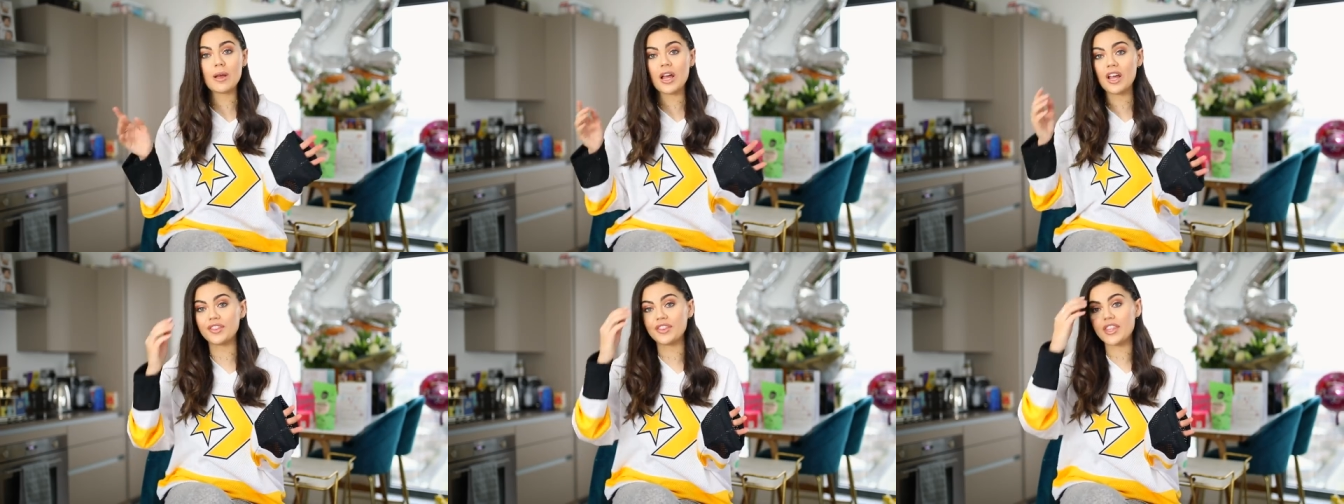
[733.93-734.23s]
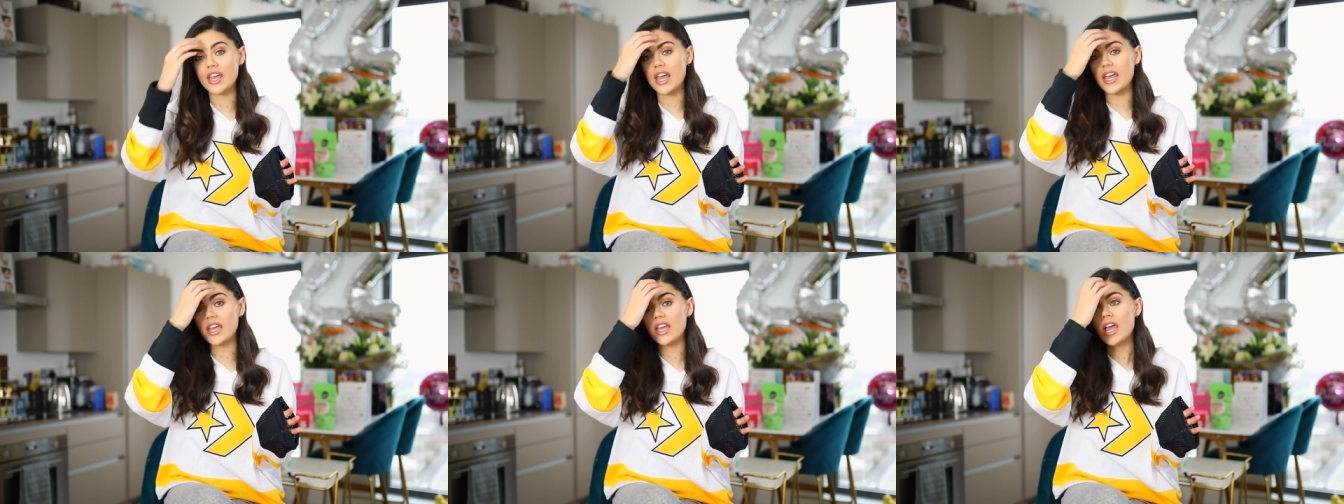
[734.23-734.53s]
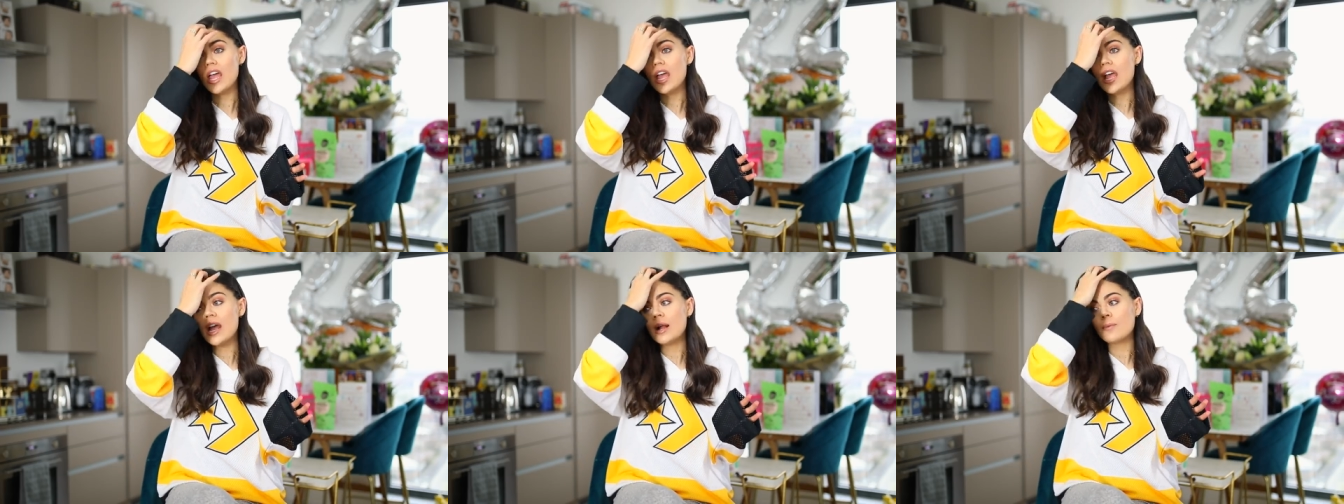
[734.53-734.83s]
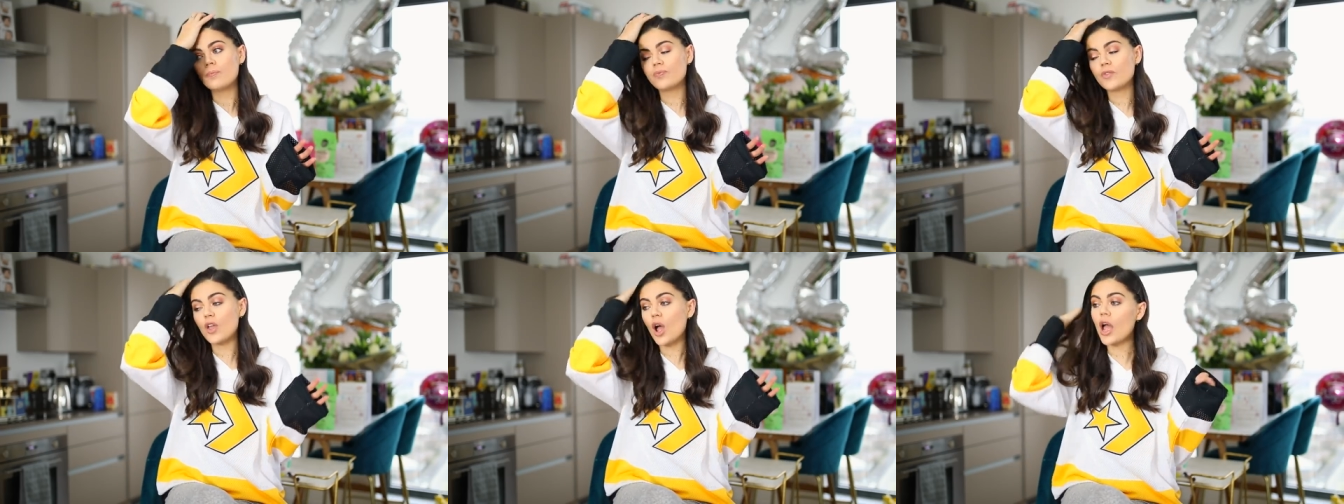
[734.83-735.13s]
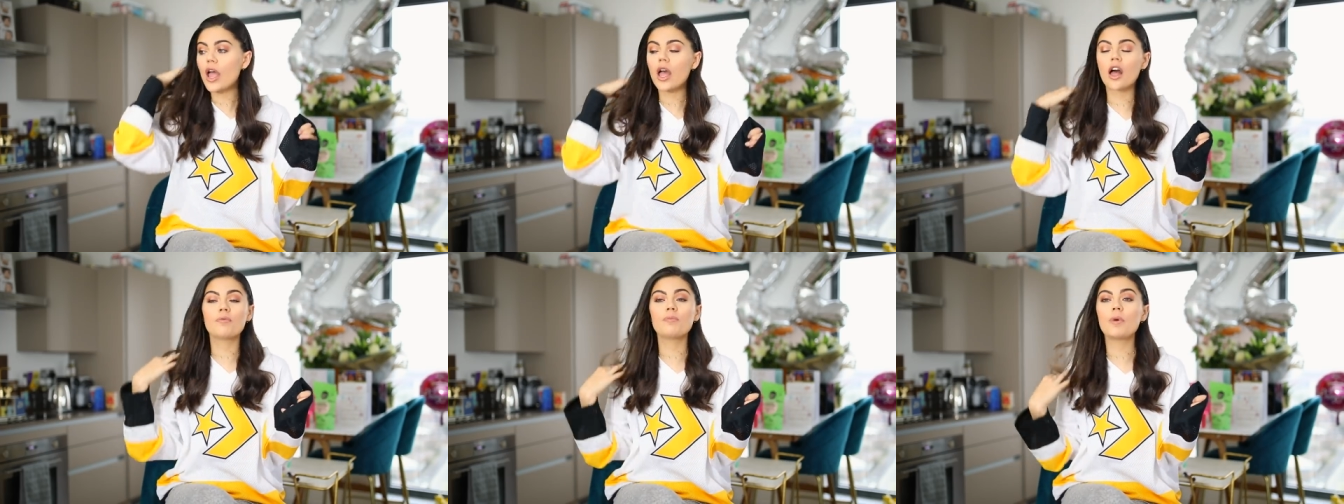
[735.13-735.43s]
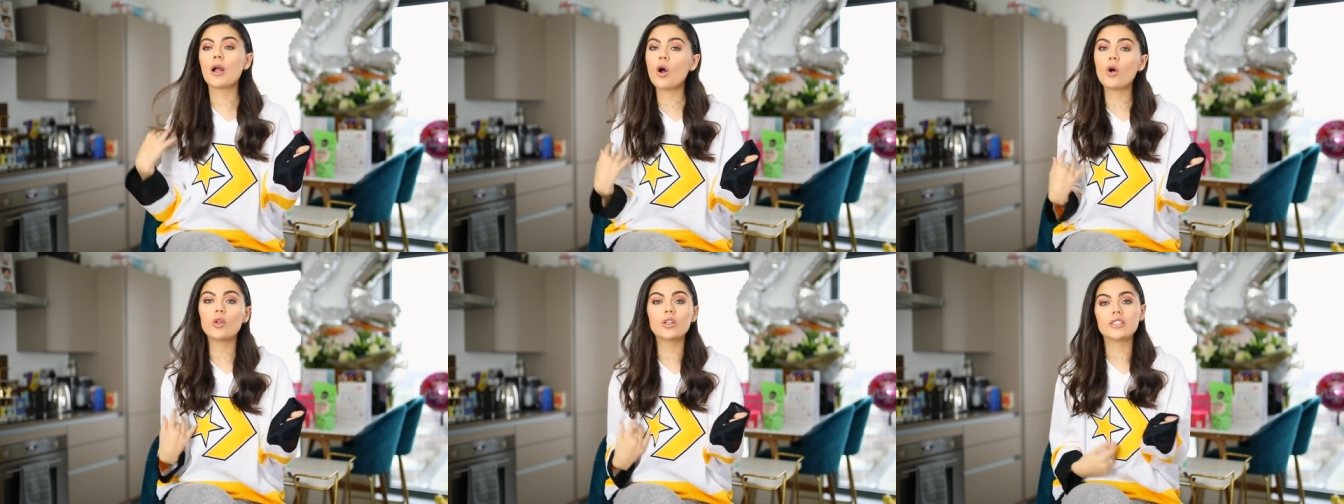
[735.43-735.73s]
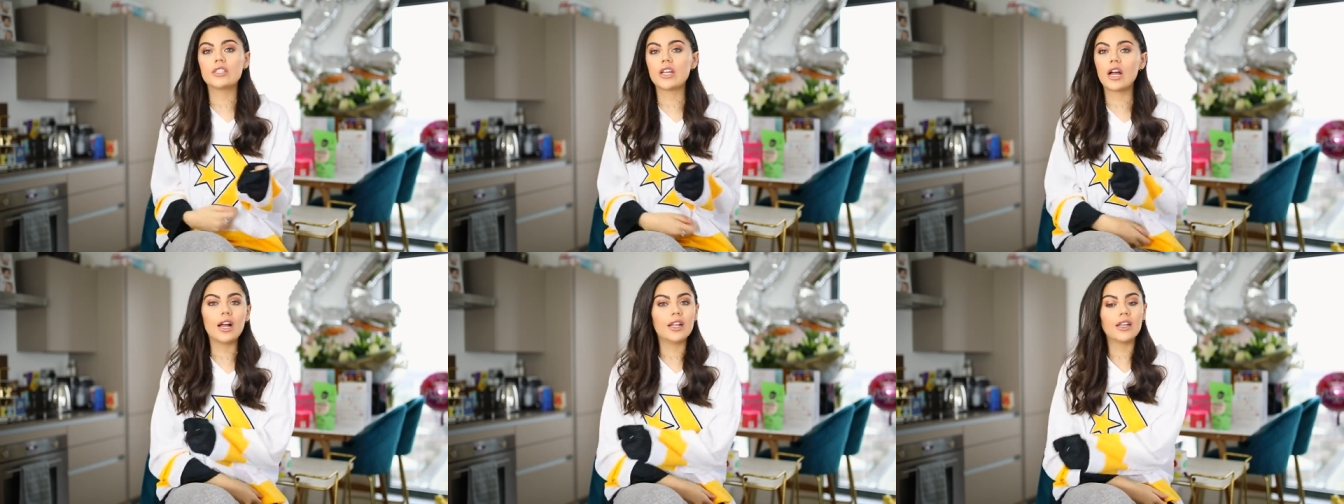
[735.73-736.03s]
birthday of my whole
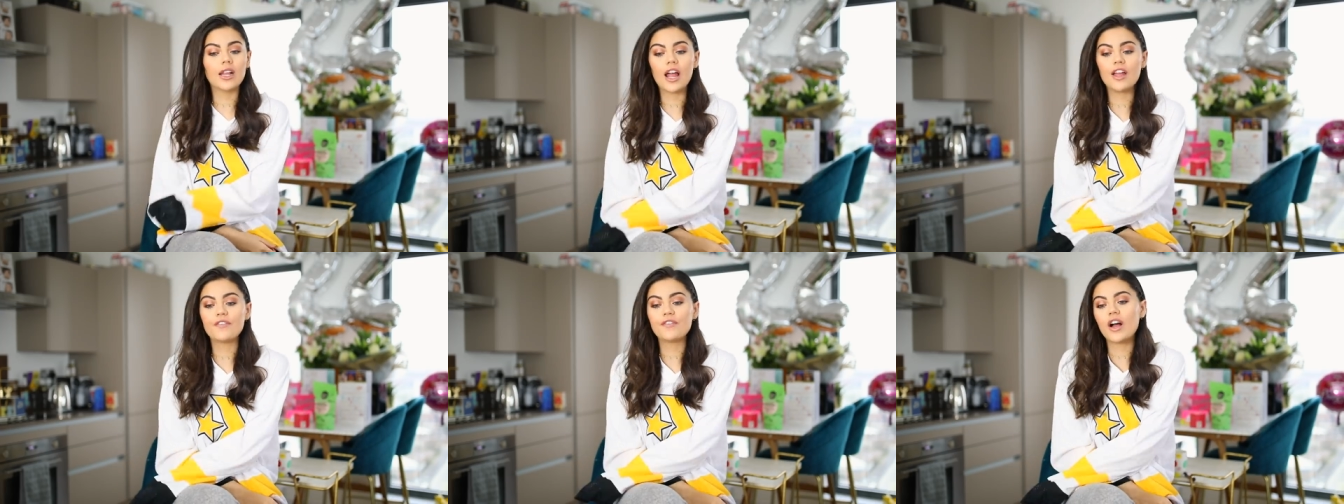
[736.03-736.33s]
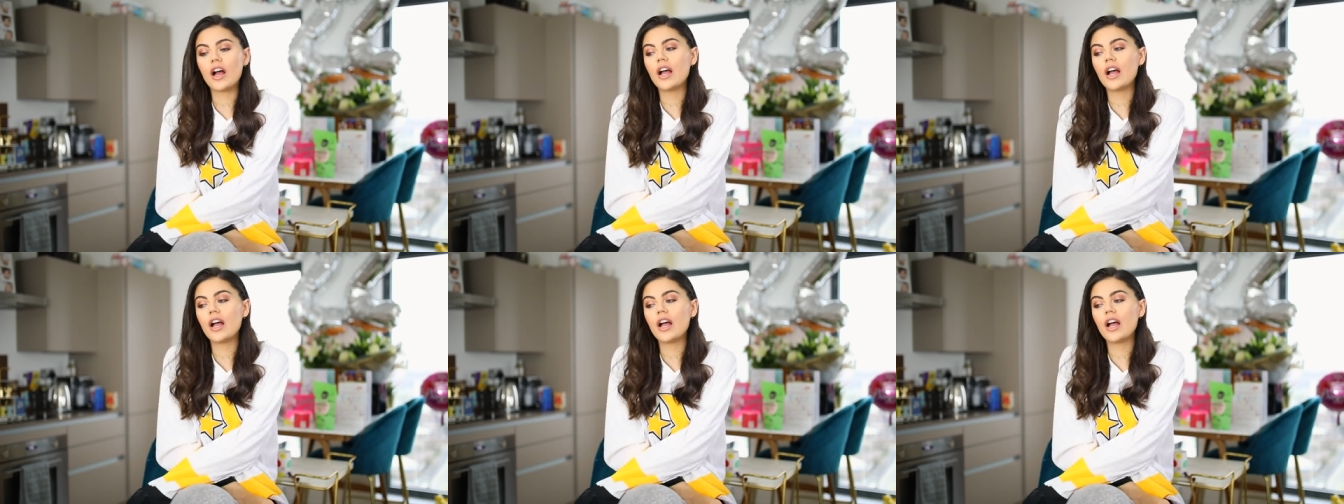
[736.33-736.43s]
entire life.